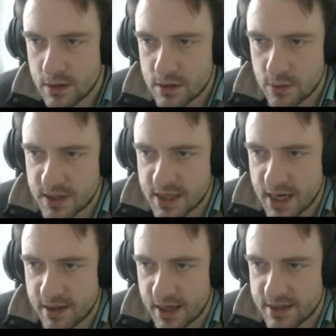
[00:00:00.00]
So we
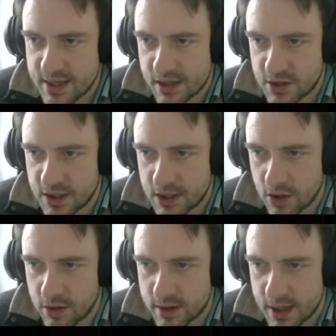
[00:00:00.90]
say that it's actually
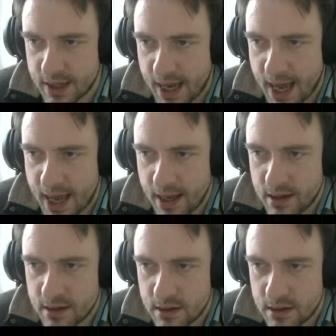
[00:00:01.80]
got like hair.